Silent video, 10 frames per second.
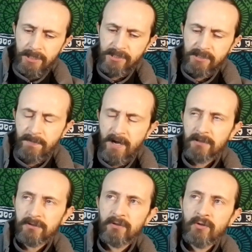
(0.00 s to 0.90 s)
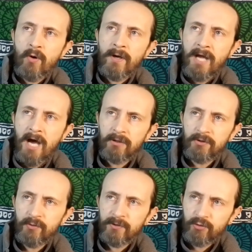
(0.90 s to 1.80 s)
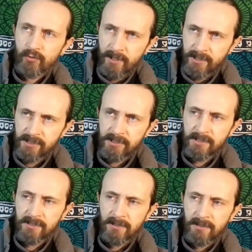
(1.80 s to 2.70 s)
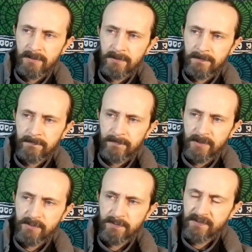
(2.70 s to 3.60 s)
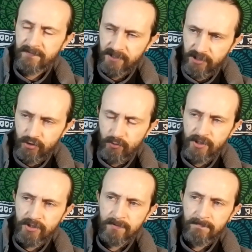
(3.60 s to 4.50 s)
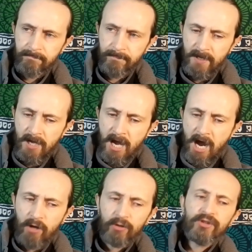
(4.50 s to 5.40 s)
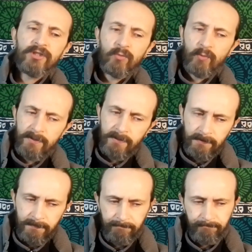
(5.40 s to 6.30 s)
this is about knowing how to address uh, a specific situation, how to deal with it,